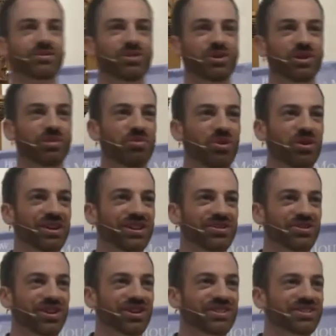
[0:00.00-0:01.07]
Well, good morning,
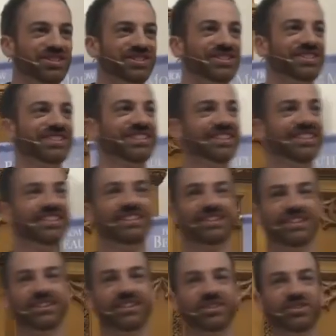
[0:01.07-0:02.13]
church.
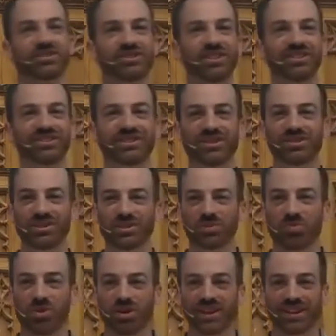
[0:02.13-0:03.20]
It's good to see you
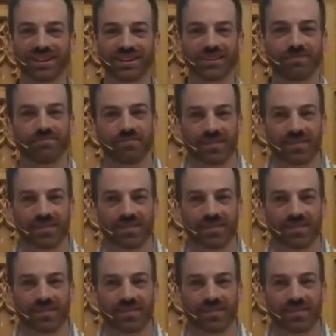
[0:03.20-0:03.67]
this morning,